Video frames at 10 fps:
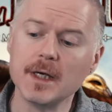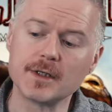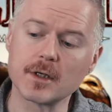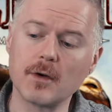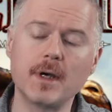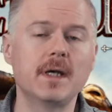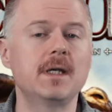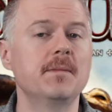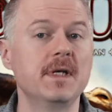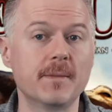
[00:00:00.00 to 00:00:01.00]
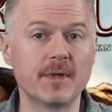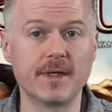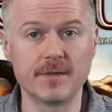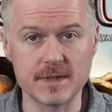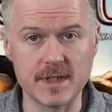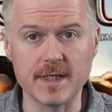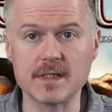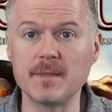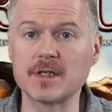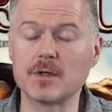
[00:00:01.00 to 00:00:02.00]
to go ahead and manipulate those dice
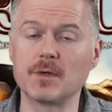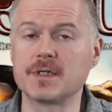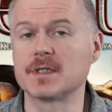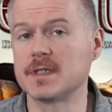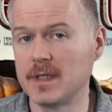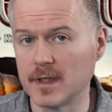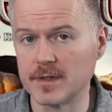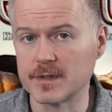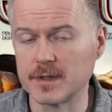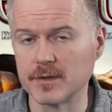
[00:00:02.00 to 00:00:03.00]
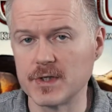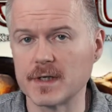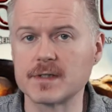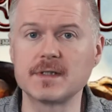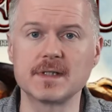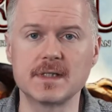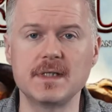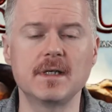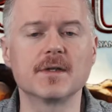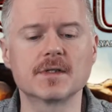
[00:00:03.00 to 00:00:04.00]
to make sure we're succeeding on the skill checks,
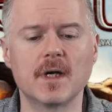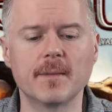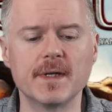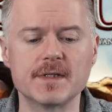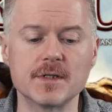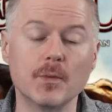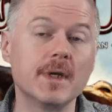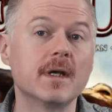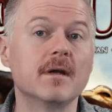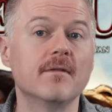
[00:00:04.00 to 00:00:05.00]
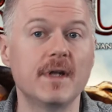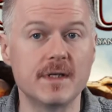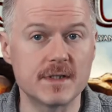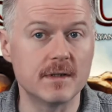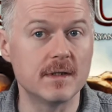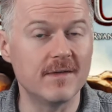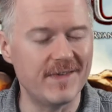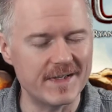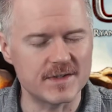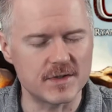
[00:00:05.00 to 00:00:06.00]
succeeding on those combats, so we can advance,
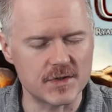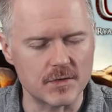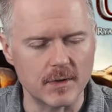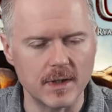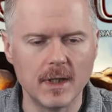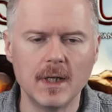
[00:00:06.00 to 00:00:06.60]
advance the story.